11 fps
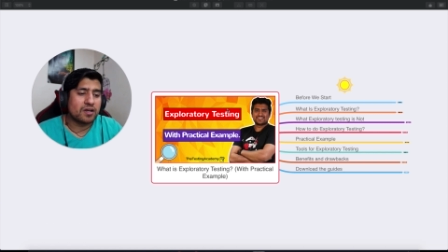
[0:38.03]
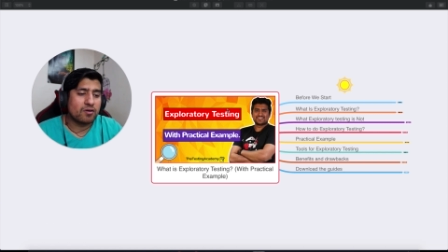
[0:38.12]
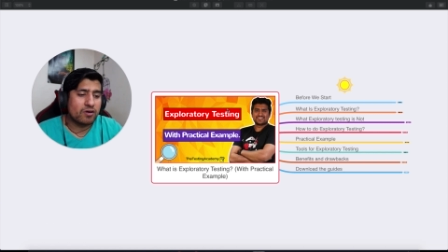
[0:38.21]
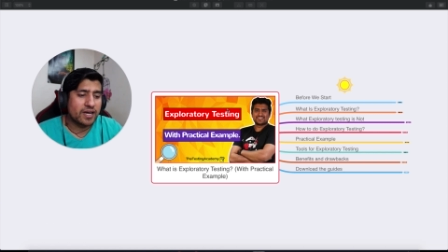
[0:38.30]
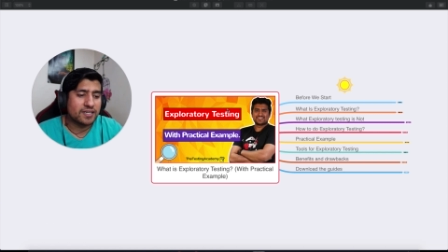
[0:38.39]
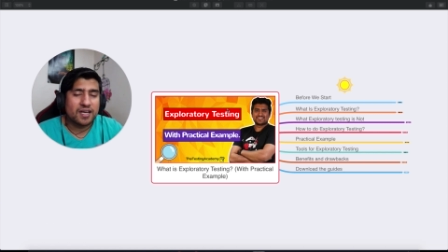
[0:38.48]
All
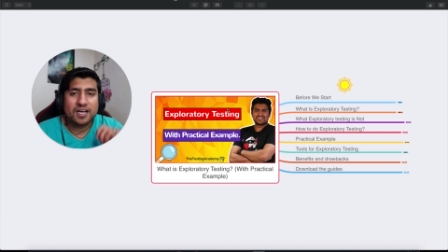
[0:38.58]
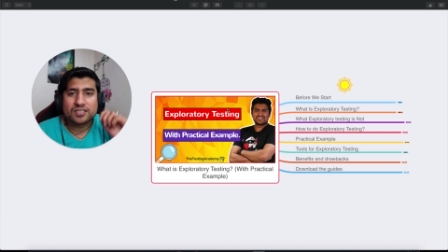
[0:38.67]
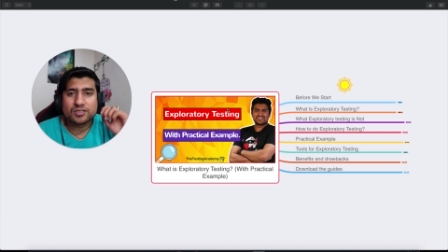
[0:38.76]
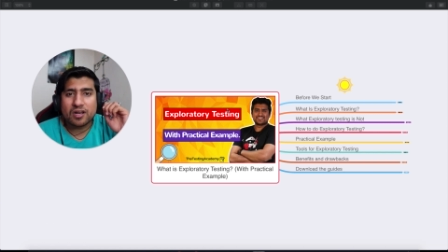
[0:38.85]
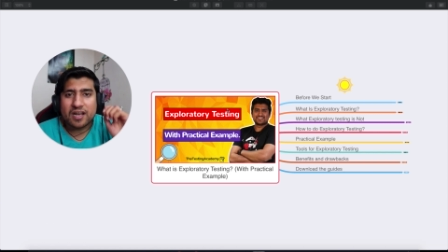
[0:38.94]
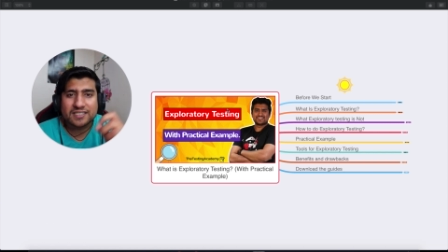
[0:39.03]
right,
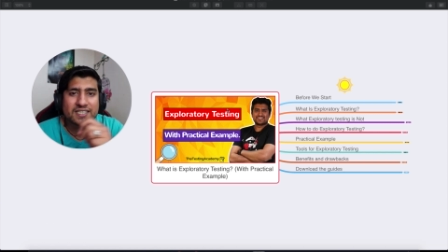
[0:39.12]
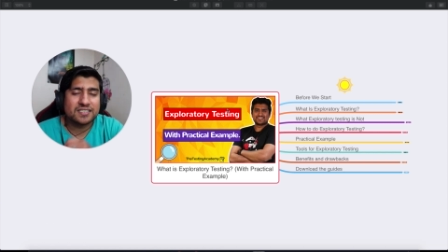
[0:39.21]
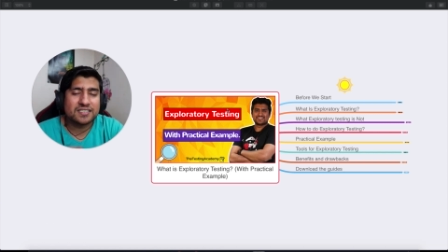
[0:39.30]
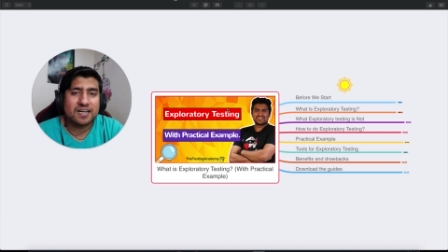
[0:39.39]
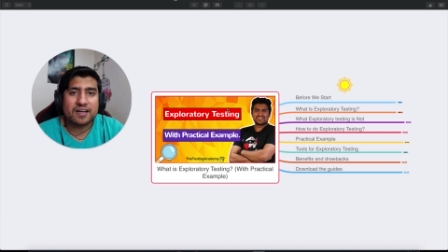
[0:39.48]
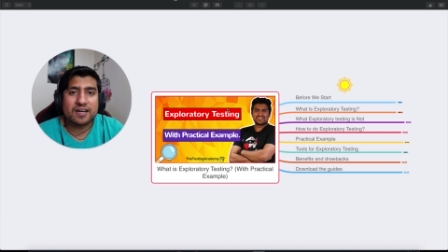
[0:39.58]
so let's get
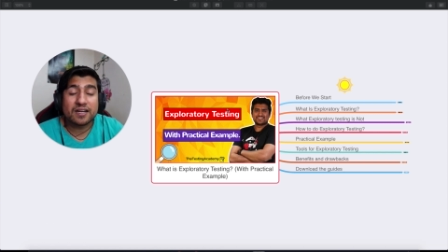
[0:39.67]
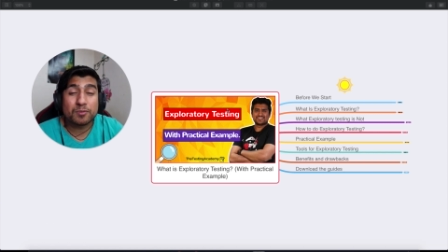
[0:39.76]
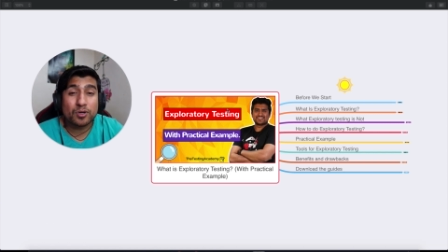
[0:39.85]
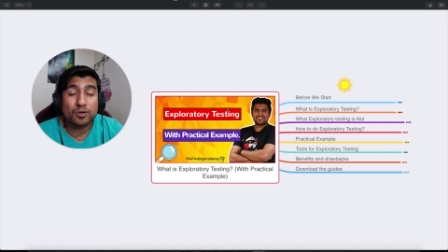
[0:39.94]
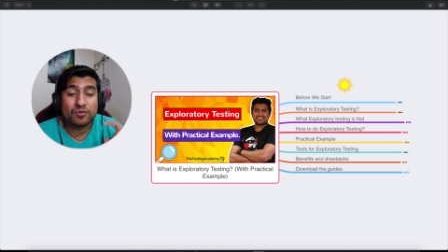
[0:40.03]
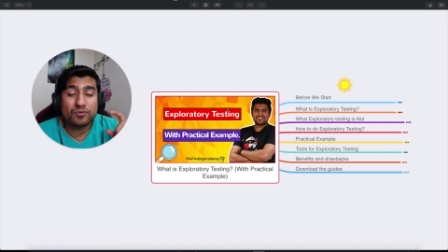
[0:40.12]
started. I'm
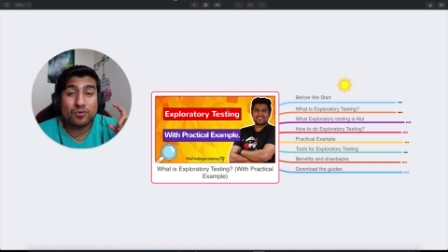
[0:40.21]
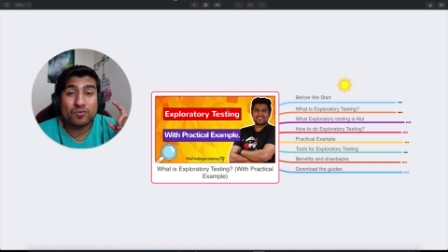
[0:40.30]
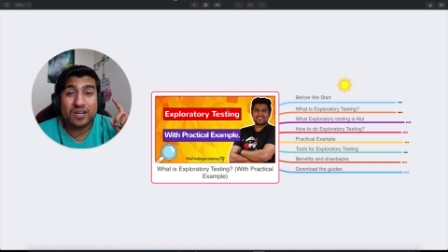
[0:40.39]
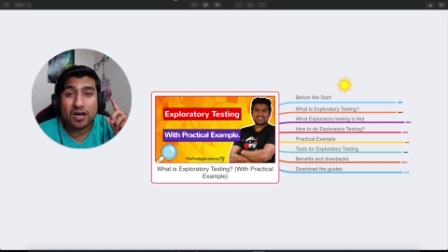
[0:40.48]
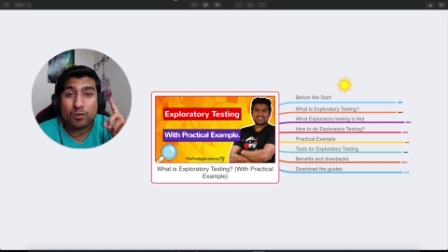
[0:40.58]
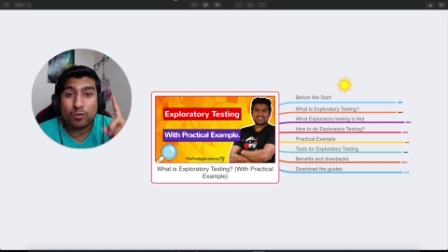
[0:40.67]
going to give you
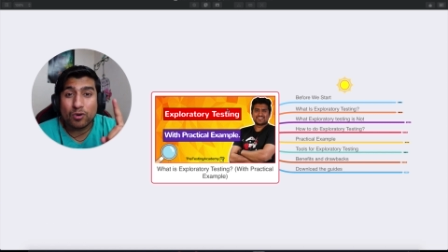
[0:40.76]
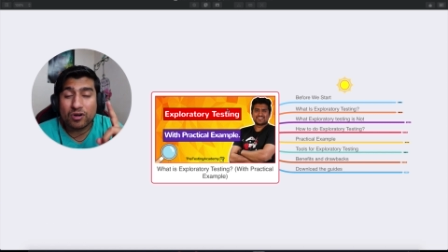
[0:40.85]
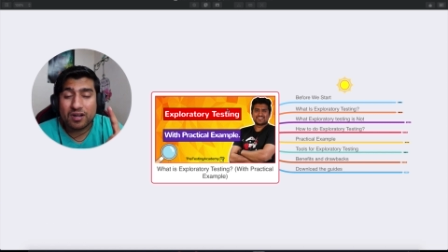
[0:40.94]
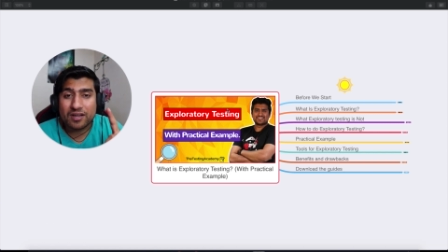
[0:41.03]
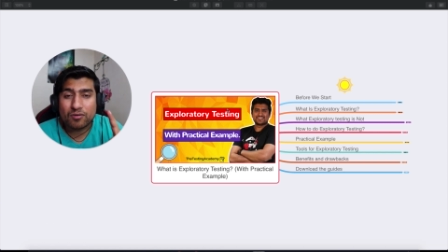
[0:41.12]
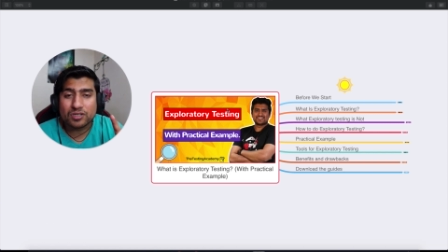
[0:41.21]
one download link,